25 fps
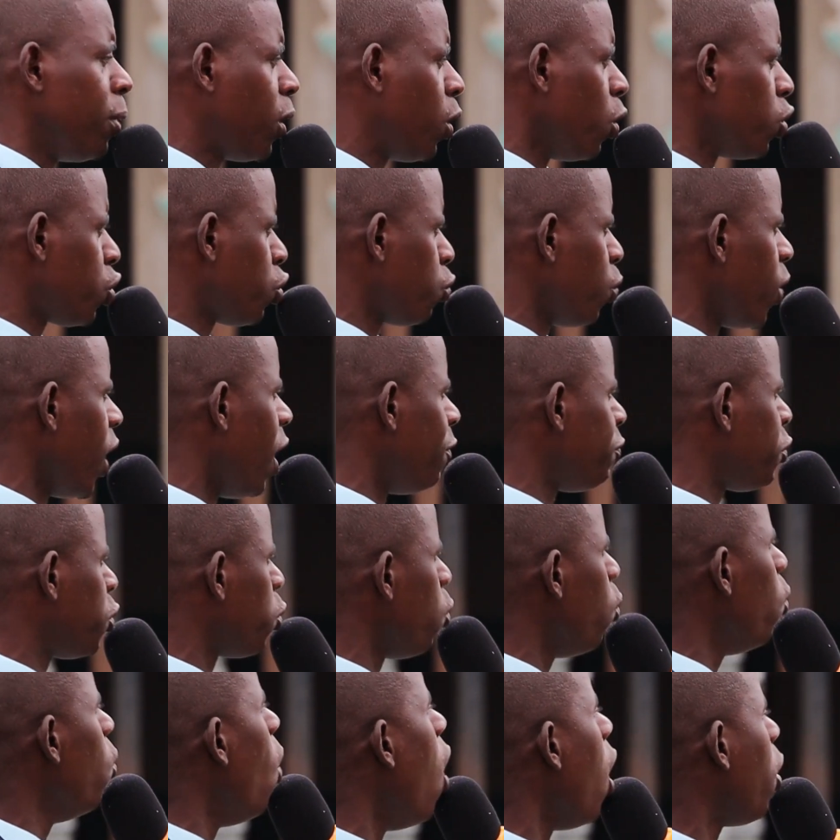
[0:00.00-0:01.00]
Because we have
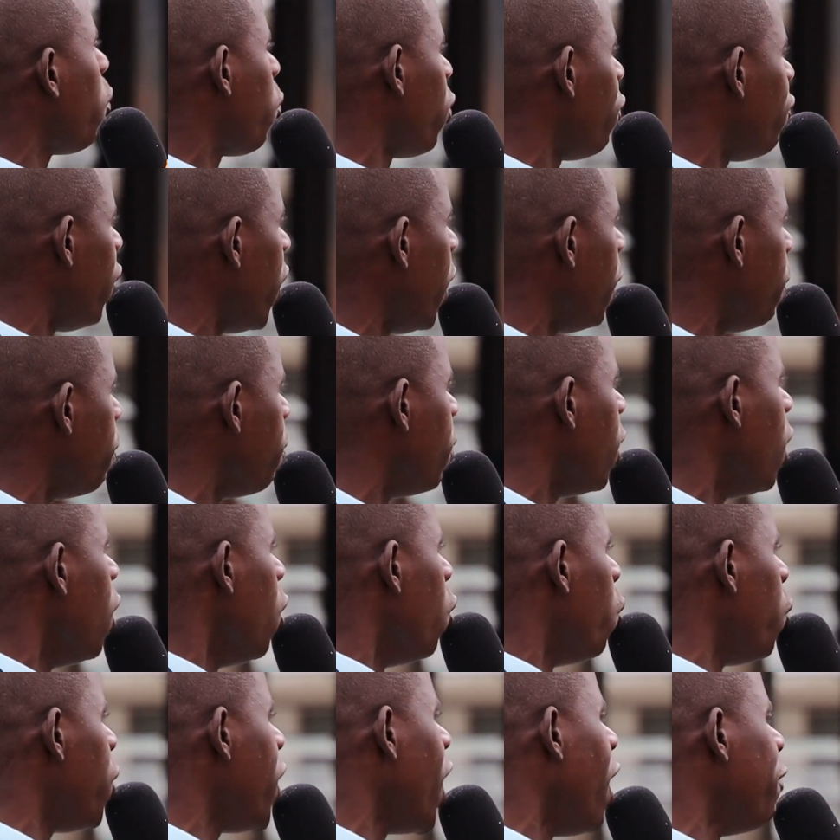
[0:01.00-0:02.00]
to walk with him.
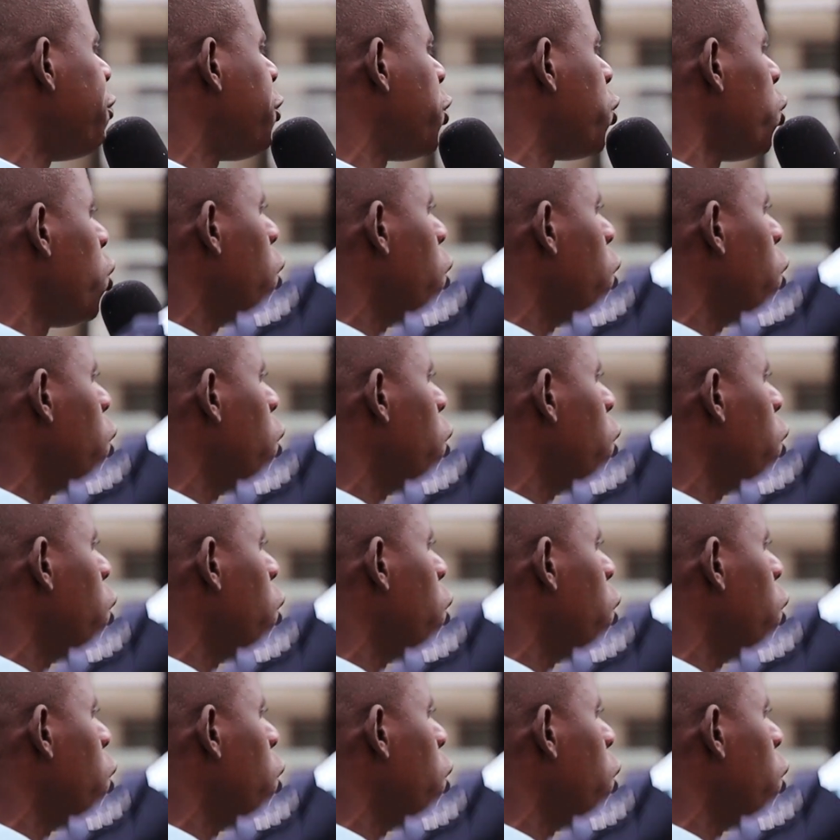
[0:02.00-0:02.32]
We have